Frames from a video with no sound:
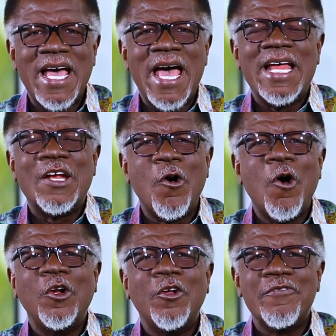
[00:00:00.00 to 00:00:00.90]
And
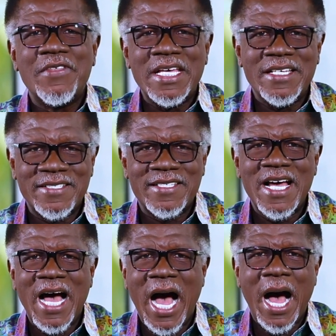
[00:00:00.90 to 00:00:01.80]
all of these
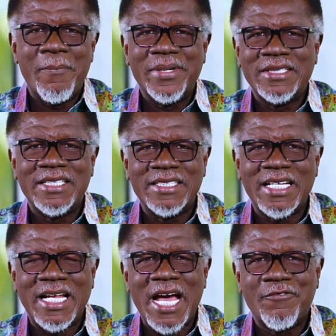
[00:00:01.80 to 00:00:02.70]
happened in
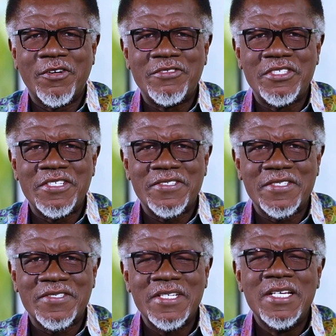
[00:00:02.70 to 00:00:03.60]
the life of
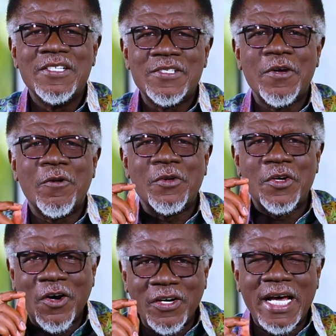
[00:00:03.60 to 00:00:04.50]
Jesus. So
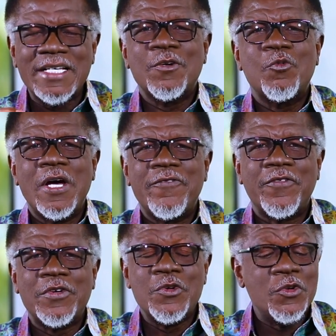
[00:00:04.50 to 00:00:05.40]
God has a word
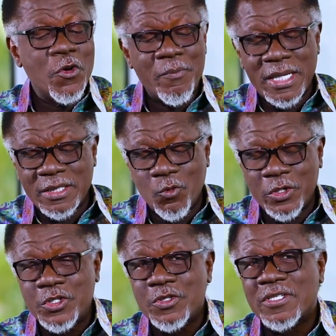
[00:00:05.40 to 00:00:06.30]
for you. No matter
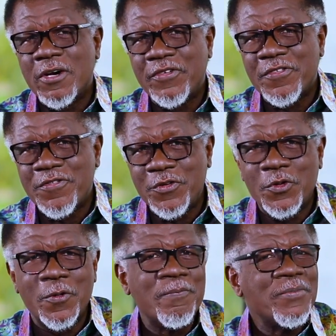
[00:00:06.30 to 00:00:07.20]
what you suffer
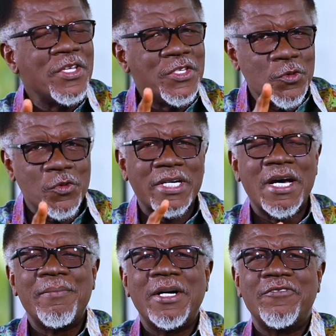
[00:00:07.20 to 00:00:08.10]
through, you will
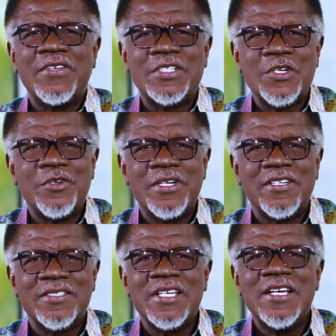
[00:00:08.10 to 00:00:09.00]
come out
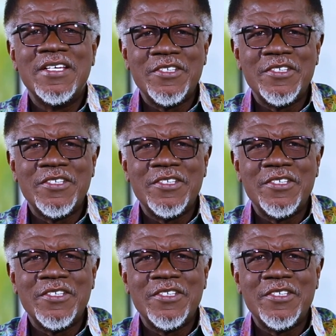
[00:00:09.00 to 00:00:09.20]
victorious.